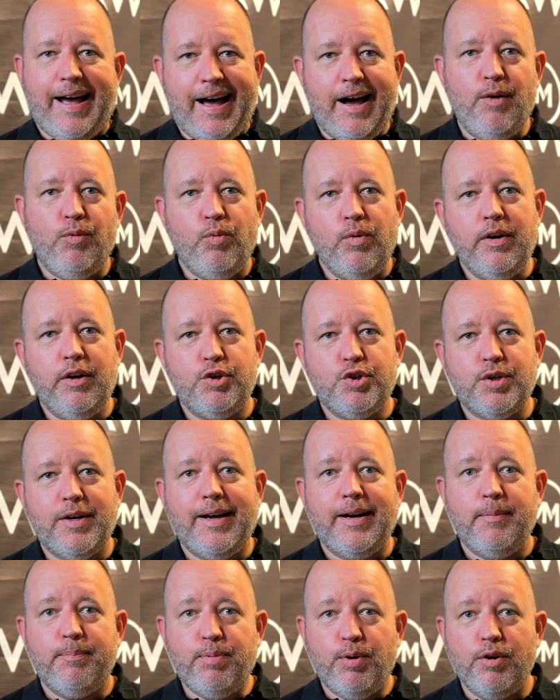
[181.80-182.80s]
I want to
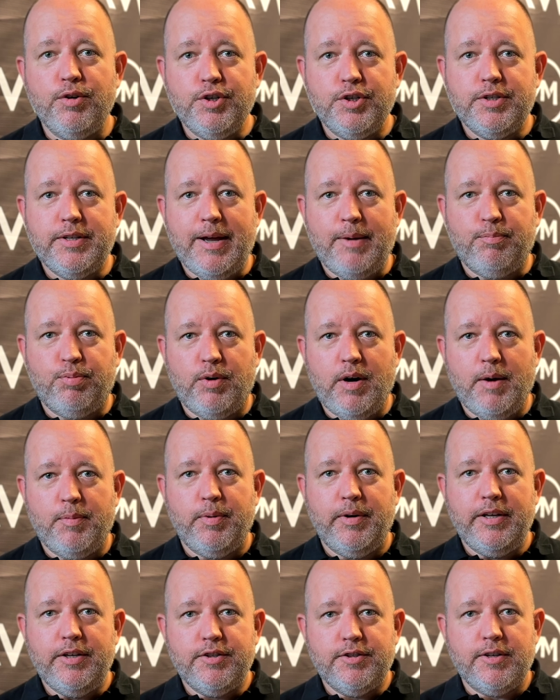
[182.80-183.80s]
try to purchase that
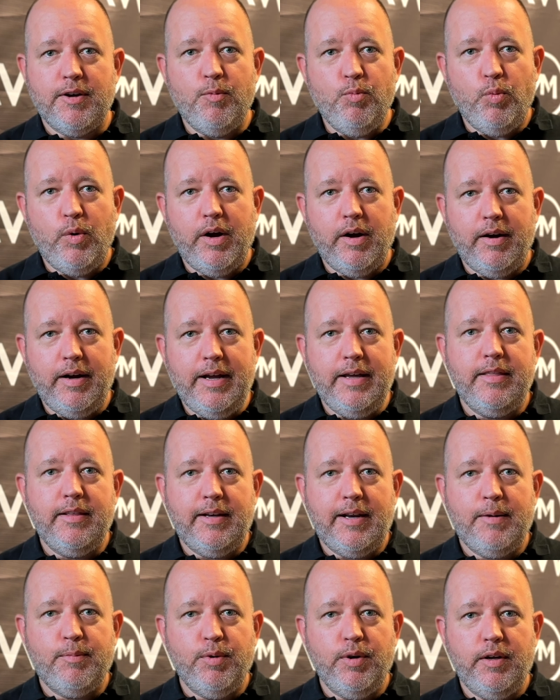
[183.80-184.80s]
property somewhere in the
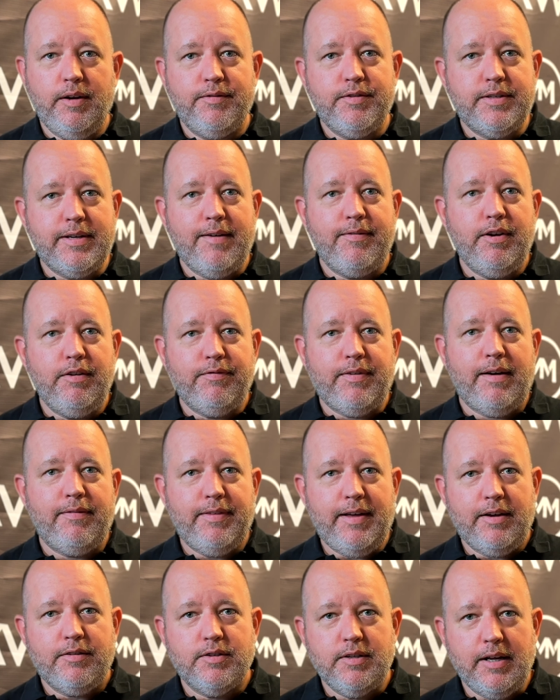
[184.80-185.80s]
neighborhood of
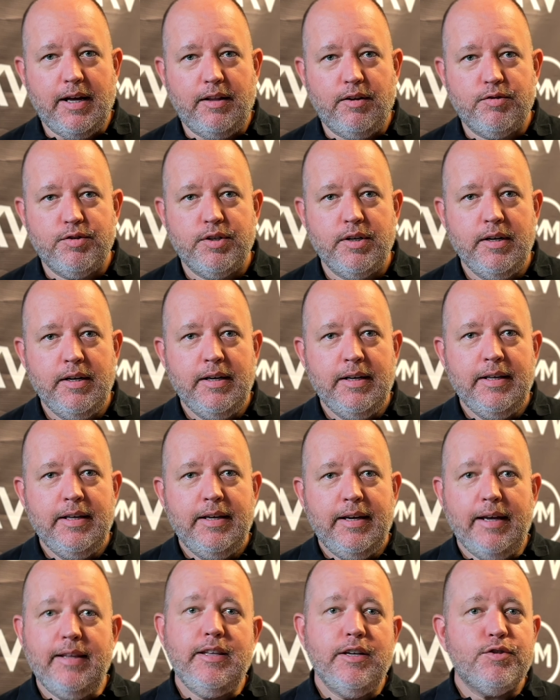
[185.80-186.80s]
$75,000.
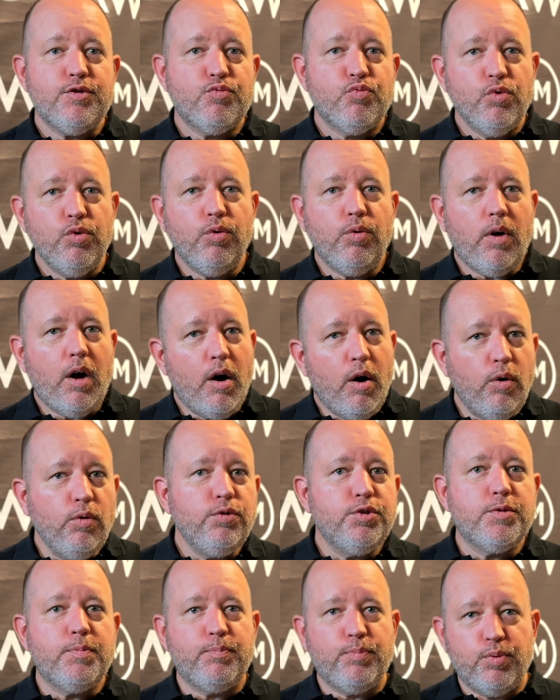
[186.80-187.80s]
And this rule
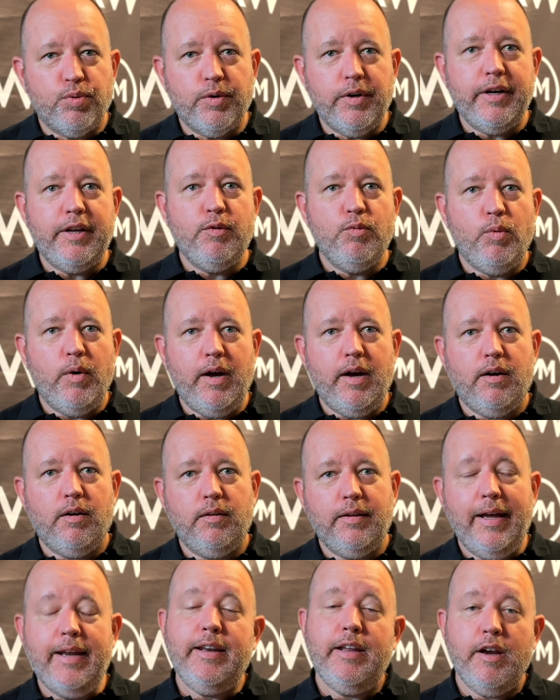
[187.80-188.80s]
holds pretty
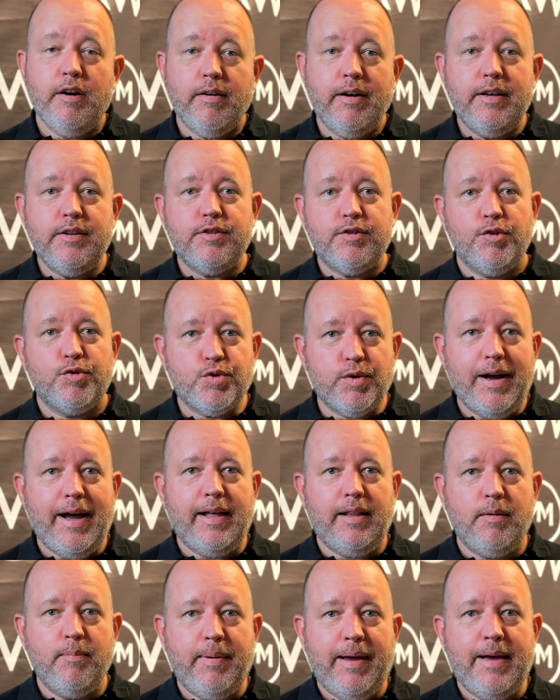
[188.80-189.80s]
well. And here in central
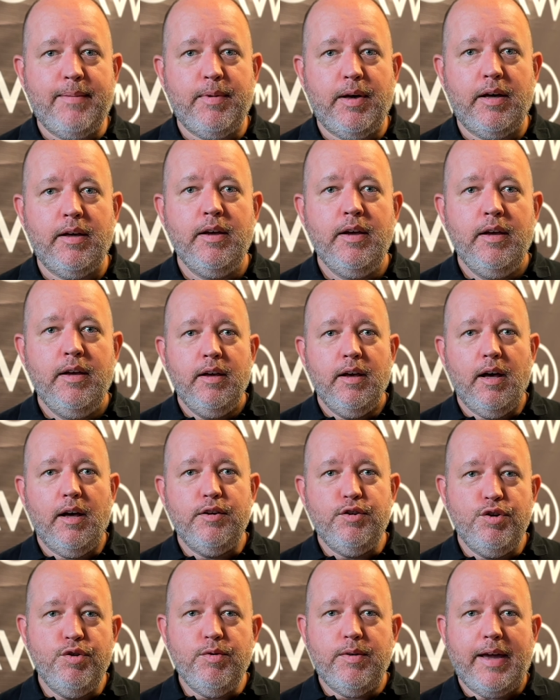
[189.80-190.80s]
Alabama,
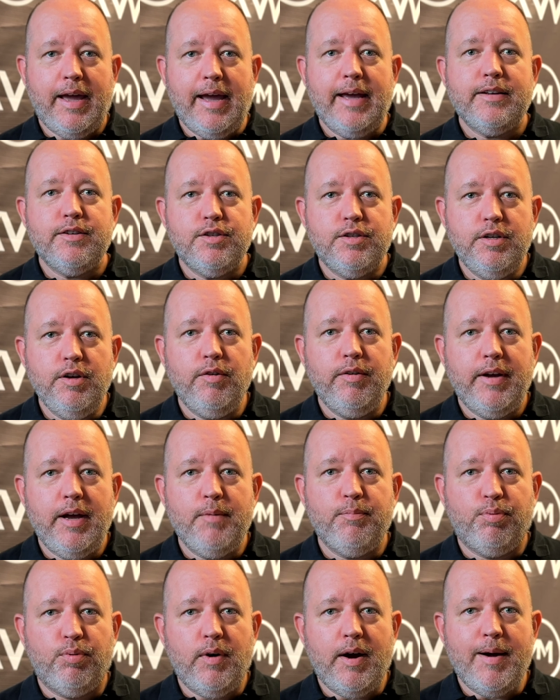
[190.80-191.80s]
you can still
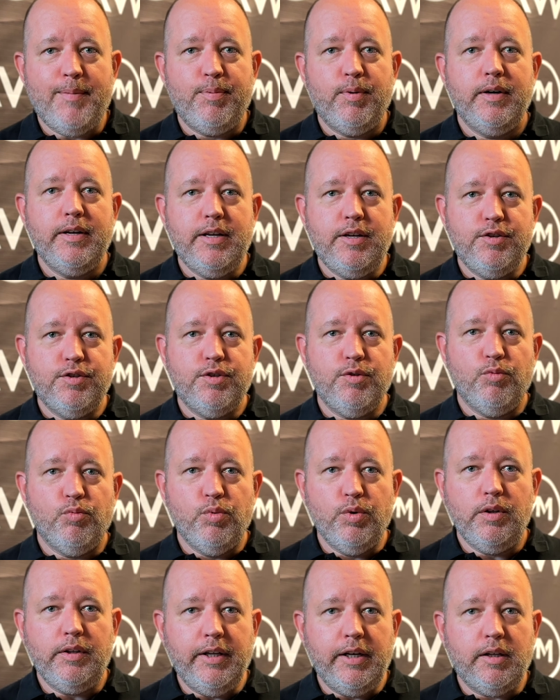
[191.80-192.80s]
get properties
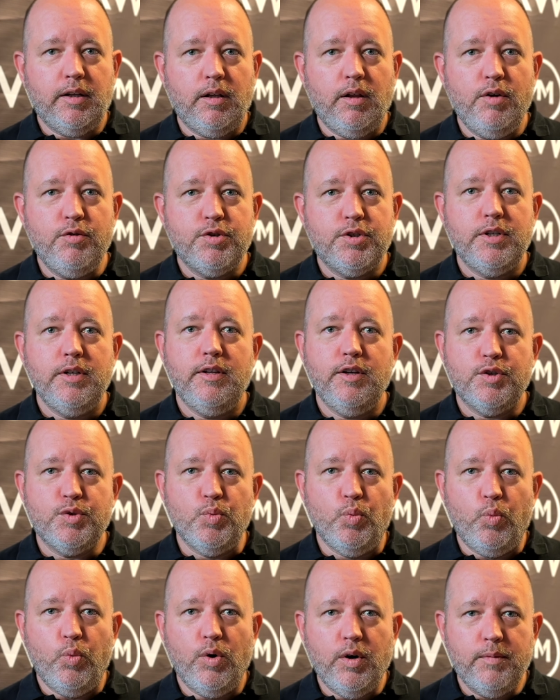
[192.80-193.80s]
really close to this
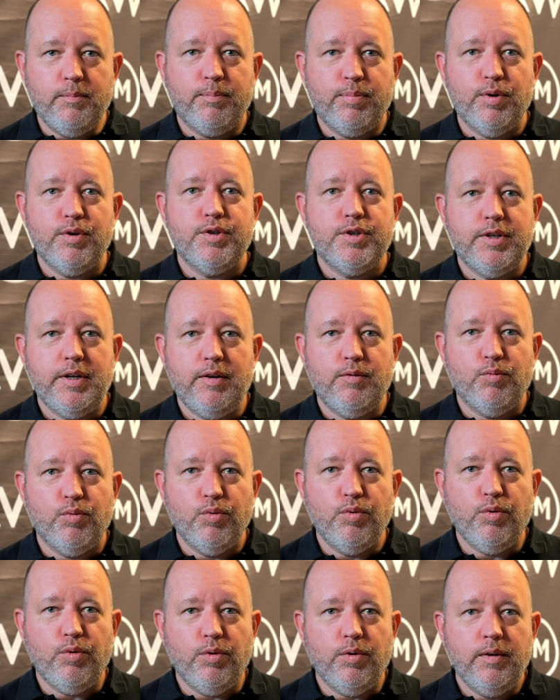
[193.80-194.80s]
1%
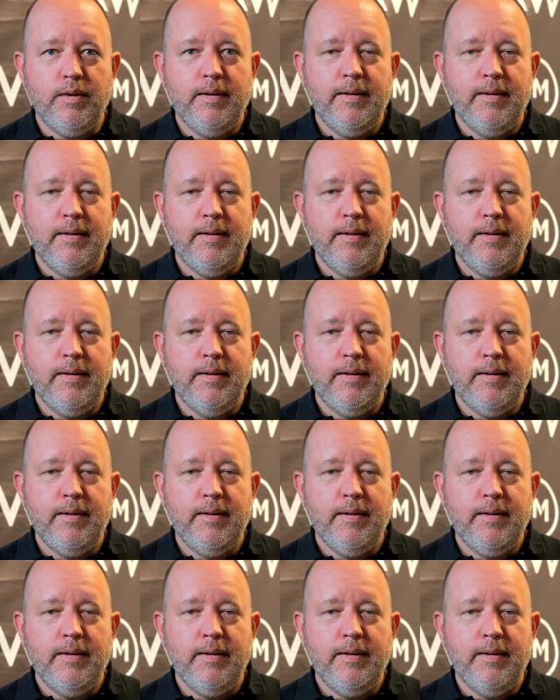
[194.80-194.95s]
rule.